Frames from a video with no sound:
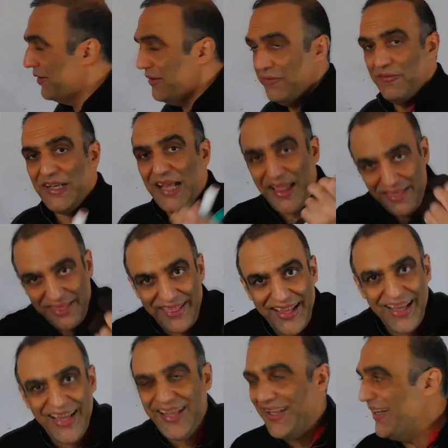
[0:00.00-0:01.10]
we can
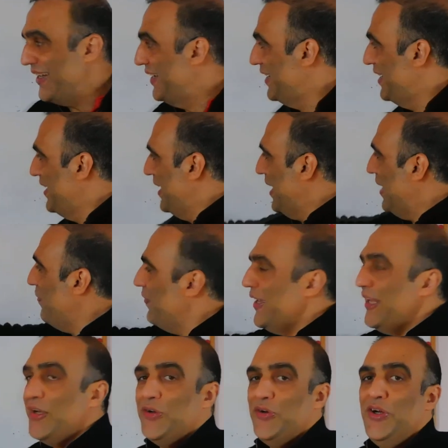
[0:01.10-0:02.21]
say if we
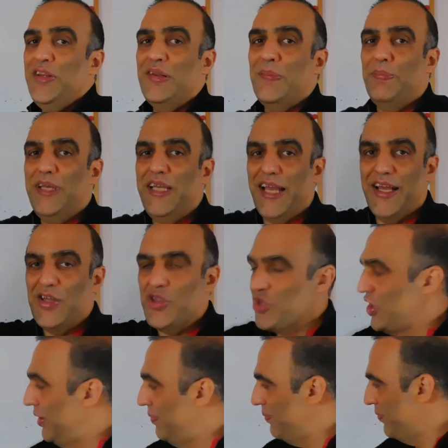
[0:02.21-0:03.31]
increase the
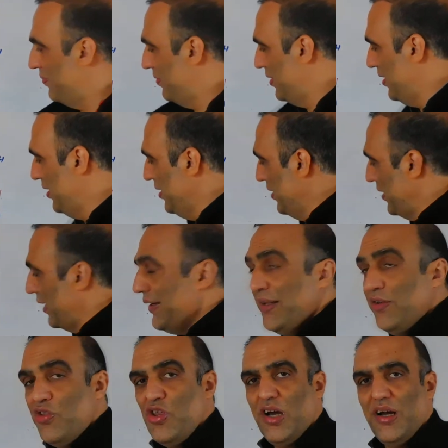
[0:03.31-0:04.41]
pH, the
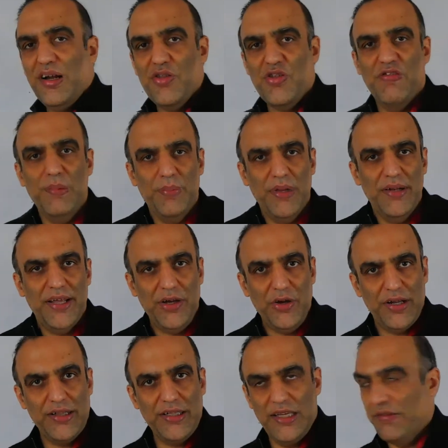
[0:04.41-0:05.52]
net charge will be
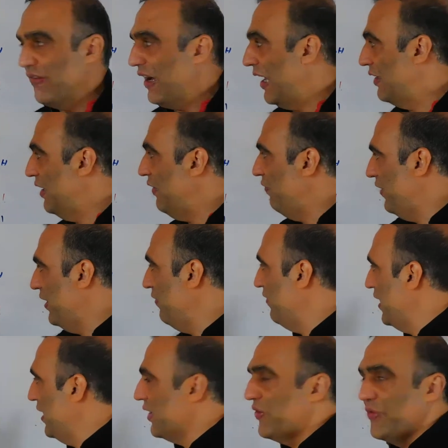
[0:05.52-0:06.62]
negative, and if we
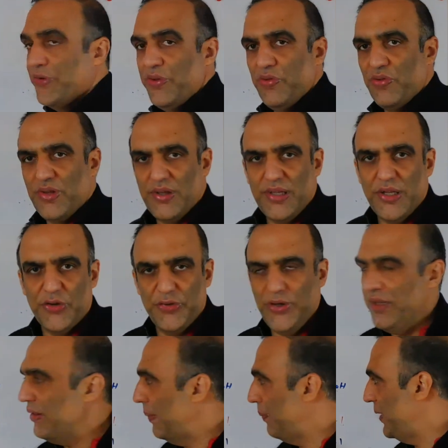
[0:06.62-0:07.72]

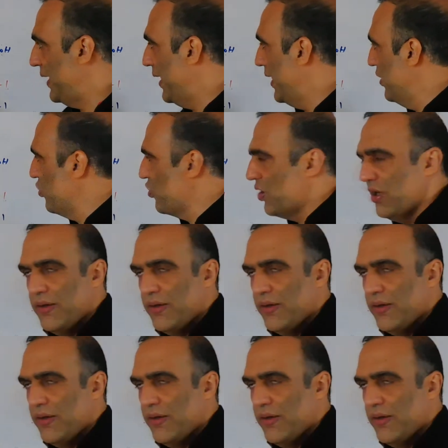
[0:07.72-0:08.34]
decrease the pH,